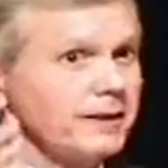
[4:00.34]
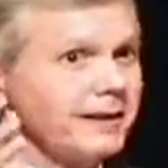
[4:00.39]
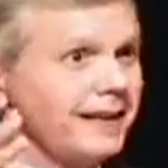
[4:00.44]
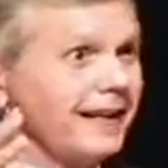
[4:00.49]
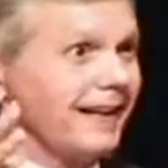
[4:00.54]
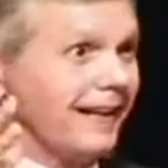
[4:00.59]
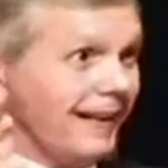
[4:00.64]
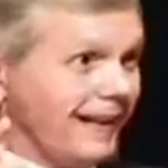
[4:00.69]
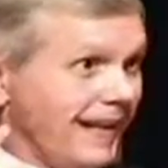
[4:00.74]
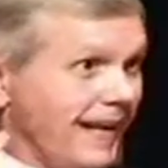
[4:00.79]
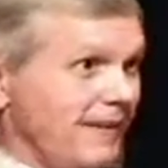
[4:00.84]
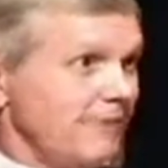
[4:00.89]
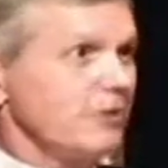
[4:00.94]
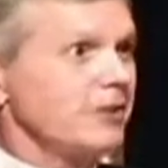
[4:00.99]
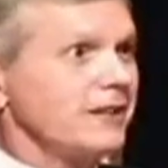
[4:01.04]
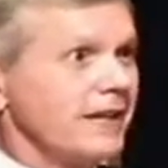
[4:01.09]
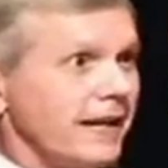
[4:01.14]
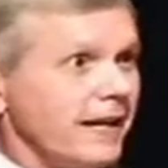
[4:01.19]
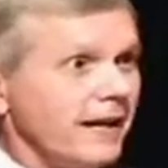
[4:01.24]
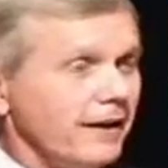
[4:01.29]
to get
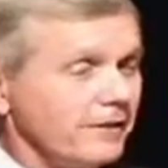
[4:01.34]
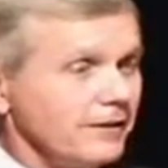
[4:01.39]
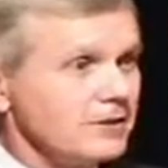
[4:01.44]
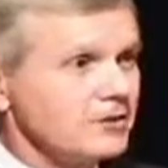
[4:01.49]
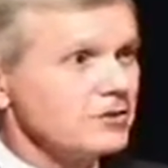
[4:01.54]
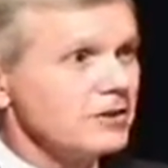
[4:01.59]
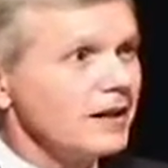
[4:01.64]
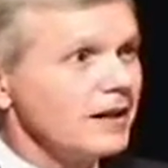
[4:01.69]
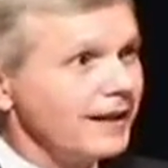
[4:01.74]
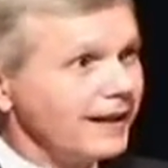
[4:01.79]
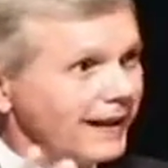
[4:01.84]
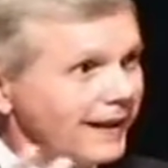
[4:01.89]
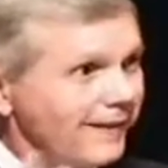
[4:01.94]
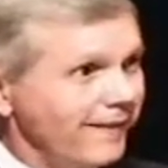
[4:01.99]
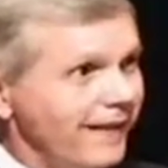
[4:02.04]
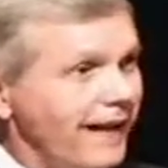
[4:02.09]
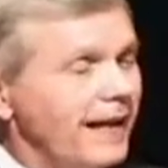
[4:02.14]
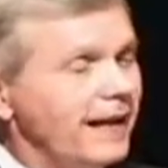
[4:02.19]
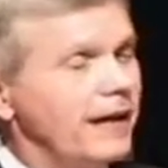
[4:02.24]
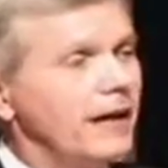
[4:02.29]
11 counties
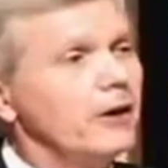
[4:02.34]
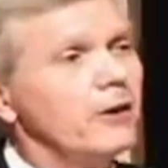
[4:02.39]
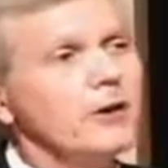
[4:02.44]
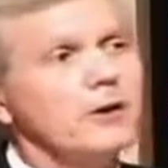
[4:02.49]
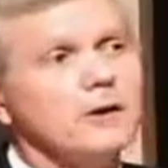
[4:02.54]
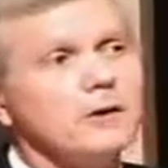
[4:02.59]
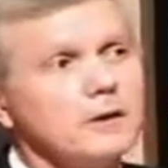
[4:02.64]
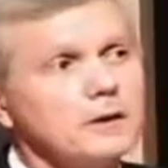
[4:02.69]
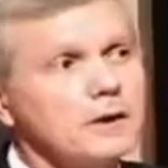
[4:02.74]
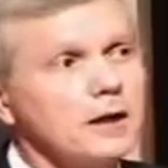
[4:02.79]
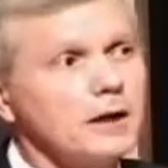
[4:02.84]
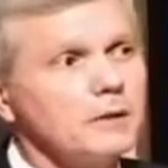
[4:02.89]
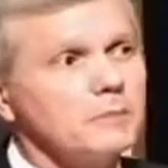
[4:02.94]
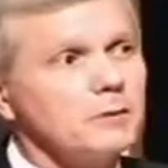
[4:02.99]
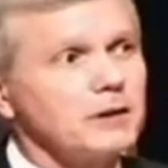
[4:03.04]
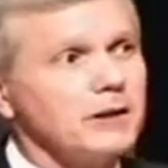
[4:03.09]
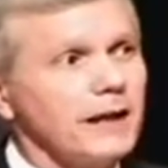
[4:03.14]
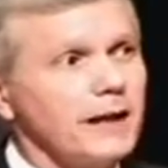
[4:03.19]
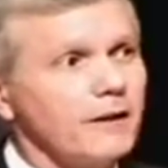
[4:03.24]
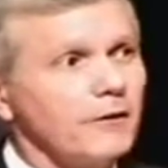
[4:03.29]
in that area to
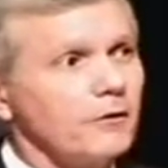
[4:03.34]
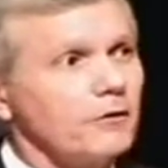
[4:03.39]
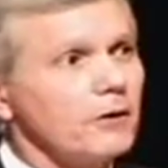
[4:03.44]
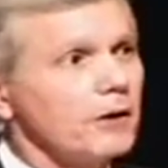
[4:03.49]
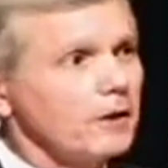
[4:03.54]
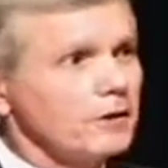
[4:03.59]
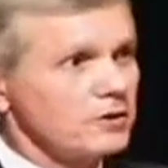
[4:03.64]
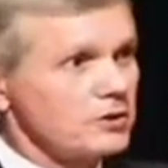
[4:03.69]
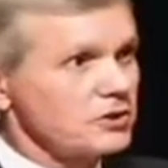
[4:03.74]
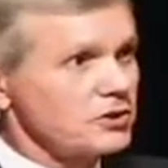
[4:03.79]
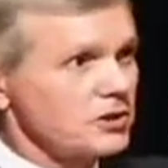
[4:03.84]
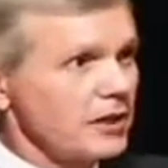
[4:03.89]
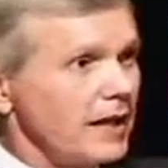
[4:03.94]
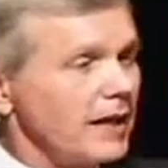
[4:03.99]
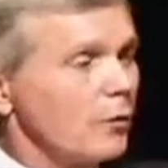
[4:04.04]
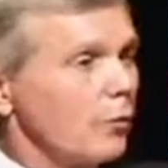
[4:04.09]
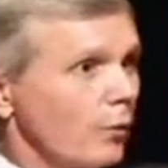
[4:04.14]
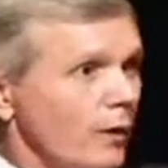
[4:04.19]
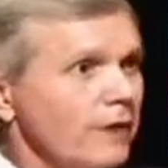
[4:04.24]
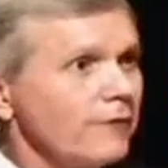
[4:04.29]
come together to
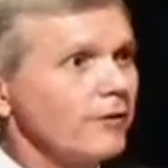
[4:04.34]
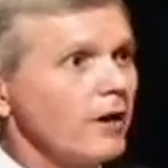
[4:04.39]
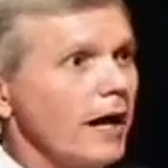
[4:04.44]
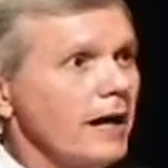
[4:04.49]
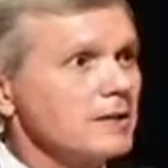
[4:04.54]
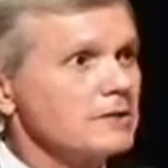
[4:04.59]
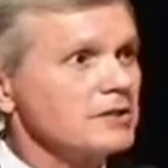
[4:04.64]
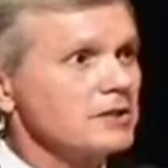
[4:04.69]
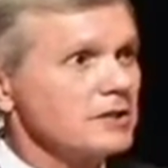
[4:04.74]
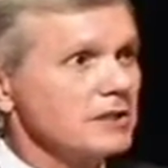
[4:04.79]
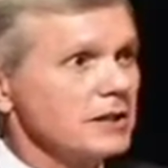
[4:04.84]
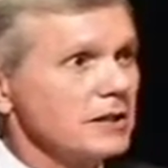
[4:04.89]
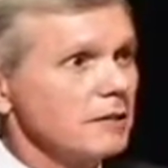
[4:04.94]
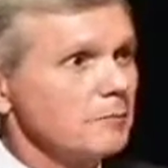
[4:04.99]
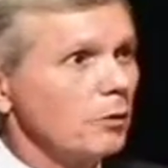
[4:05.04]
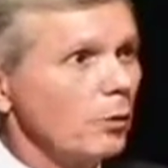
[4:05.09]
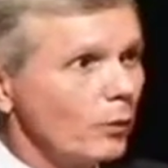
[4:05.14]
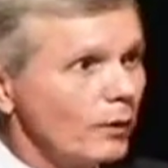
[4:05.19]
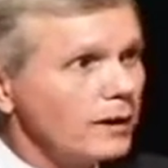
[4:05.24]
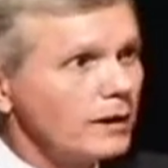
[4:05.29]
say, we've got
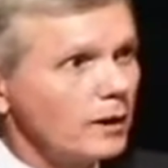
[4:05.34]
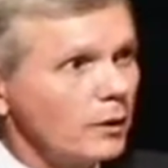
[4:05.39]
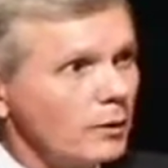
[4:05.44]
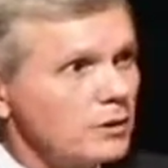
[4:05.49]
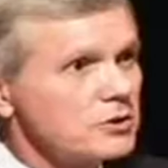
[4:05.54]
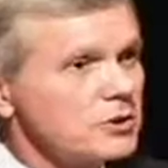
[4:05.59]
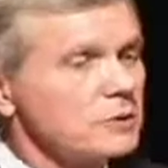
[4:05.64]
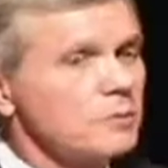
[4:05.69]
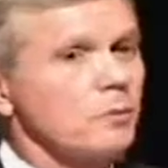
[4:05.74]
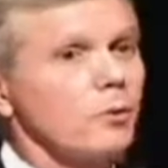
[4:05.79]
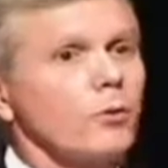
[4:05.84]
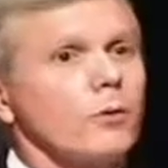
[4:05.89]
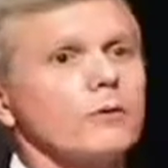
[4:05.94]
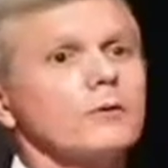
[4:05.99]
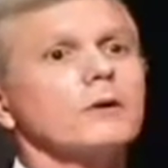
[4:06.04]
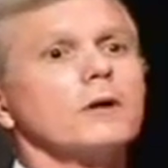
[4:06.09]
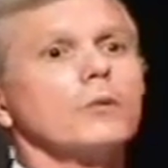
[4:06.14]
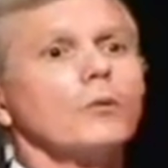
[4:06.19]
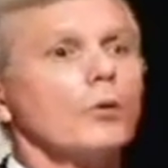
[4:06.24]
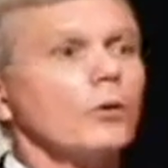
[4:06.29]
STEM and we know it's
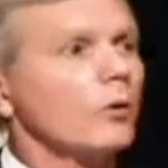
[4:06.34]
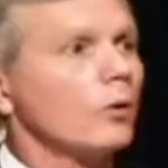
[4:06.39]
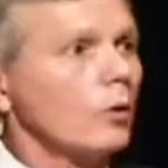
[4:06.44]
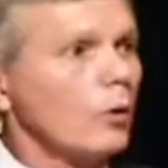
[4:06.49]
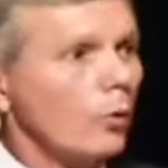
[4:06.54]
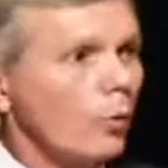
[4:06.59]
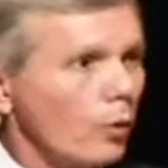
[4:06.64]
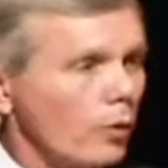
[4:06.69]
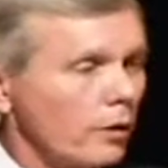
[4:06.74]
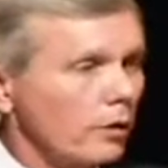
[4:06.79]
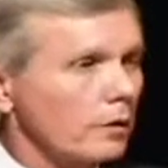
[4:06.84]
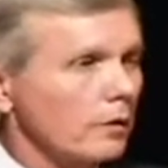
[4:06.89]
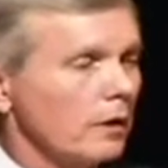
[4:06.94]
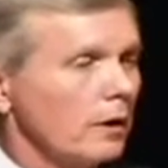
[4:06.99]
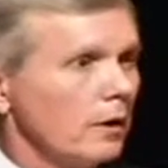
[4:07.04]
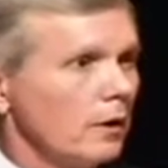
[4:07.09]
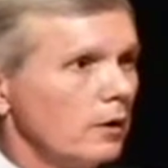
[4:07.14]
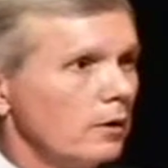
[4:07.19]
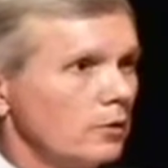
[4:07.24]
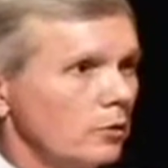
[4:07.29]
important, and we're going to work
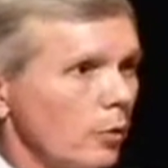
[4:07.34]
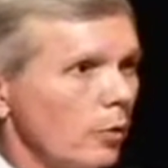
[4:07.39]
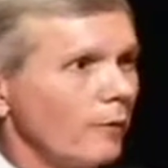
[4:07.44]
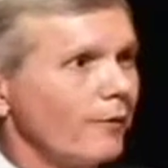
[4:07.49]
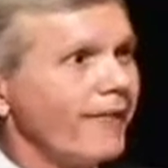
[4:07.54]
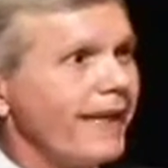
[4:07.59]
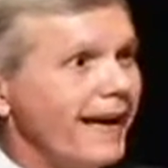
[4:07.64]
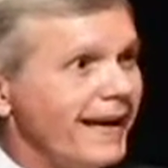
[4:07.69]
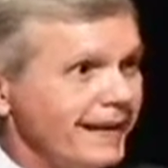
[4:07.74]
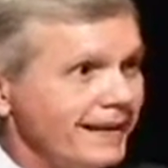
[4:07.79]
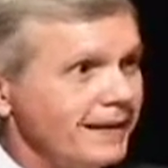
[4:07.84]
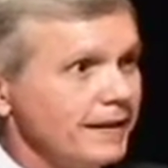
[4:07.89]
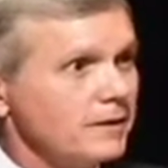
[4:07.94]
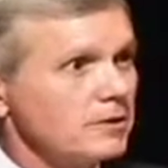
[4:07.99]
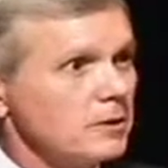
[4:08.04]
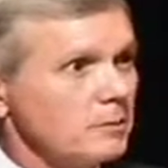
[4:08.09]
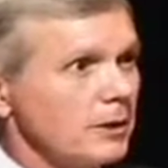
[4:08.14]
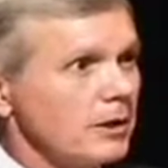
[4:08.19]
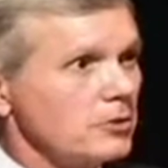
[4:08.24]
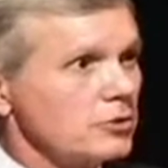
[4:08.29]
toward that
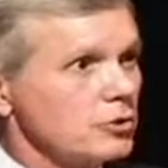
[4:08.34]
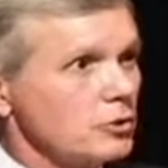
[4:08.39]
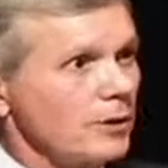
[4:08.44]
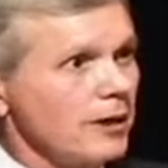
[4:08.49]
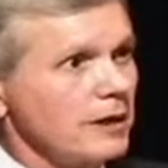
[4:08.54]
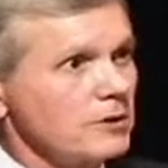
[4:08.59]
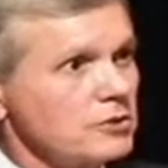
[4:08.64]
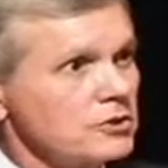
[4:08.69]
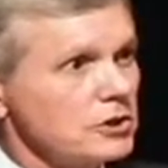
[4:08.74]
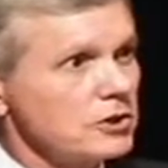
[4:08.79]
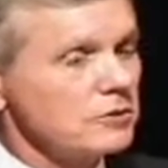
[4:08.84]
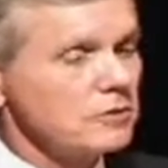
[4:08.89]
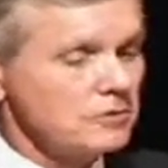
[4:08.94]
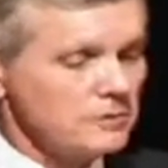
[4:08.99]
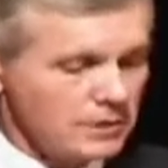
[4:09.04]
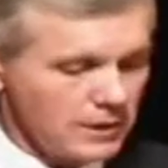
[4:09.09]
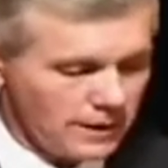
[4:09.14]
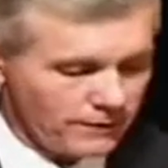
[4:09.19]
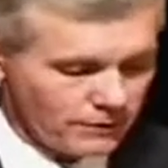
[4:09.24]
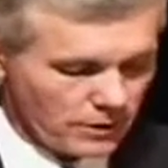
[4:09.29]
end to make sure our
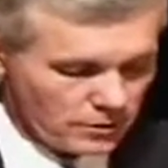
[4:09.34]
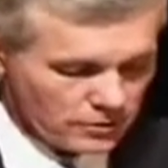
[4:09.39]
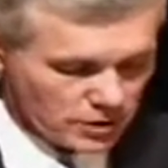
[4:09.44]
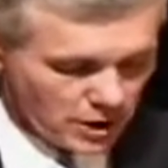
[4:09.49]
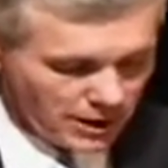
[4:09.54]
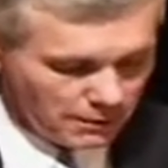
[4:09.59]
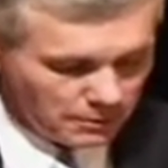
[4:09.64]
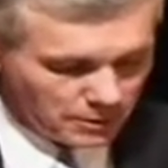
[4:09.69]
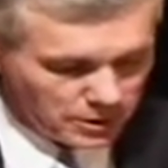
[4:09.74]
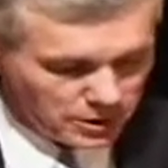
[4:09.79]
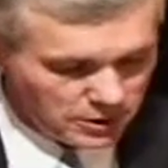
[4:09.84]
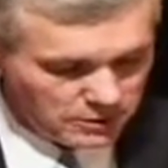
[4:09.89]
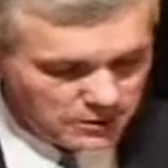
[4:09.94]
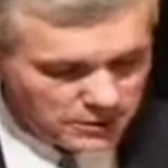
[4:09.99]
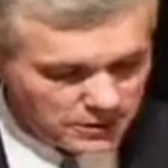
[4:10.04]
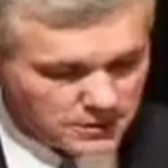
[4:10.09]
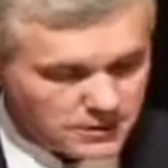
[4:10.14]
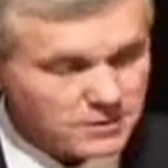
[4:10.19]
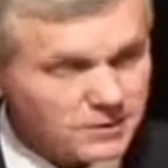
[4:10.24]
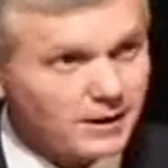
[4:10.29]
students have those
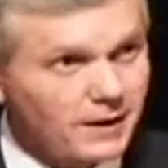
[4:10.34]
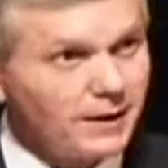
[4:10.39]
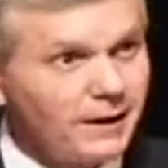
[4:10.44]
opportunities.